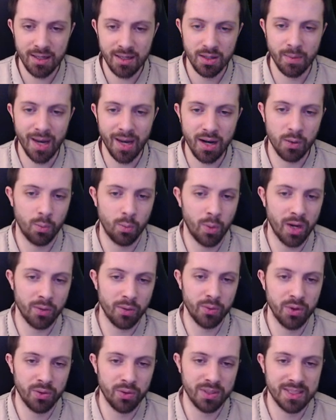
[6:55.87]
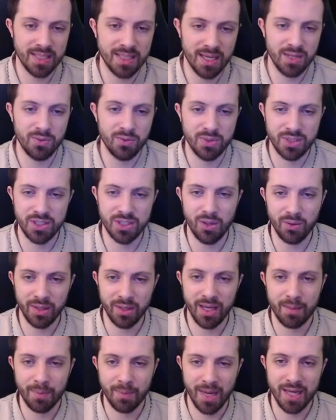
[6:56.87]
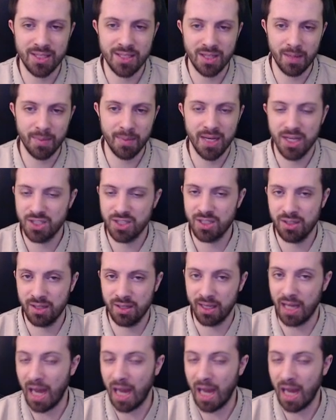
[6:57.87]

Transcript: no matter what rune, say you don't like my Domination, you're like,